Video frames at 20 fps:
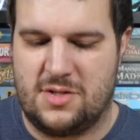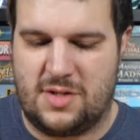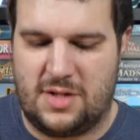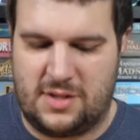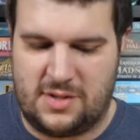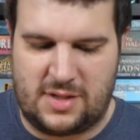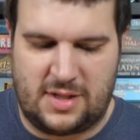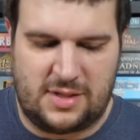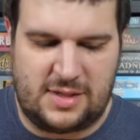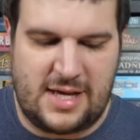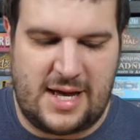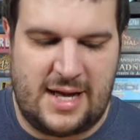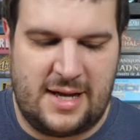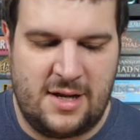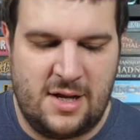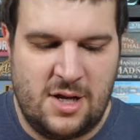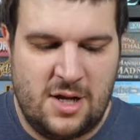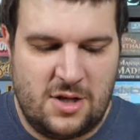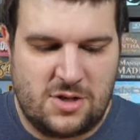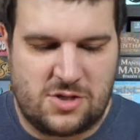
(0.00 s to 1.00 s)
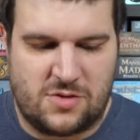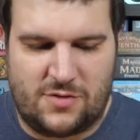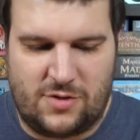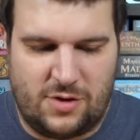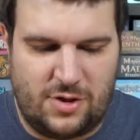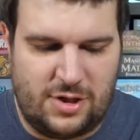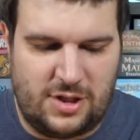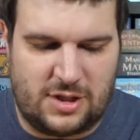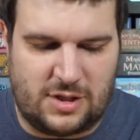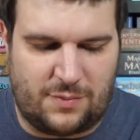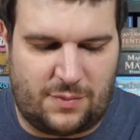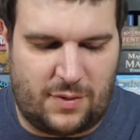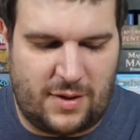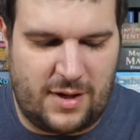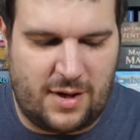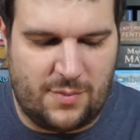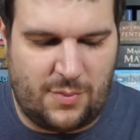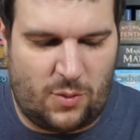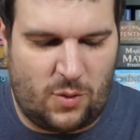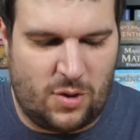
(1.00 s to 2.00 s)
things like that. So if you look at the
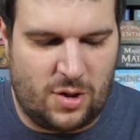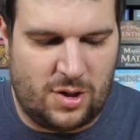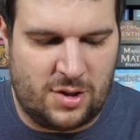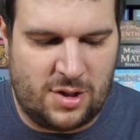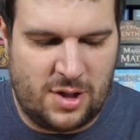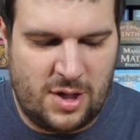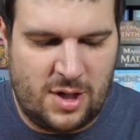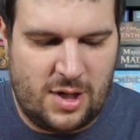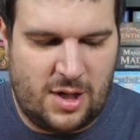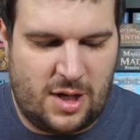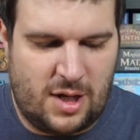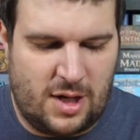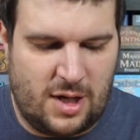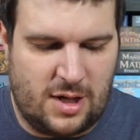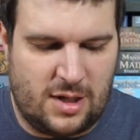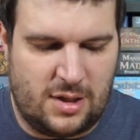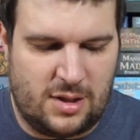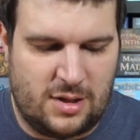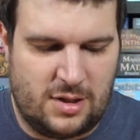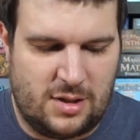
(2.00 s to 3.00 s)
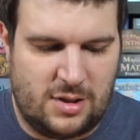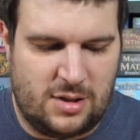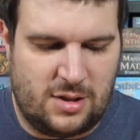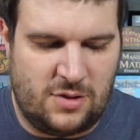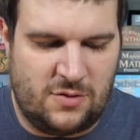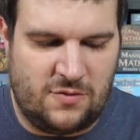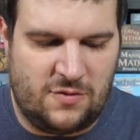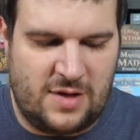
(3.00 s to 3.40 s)
player board, you've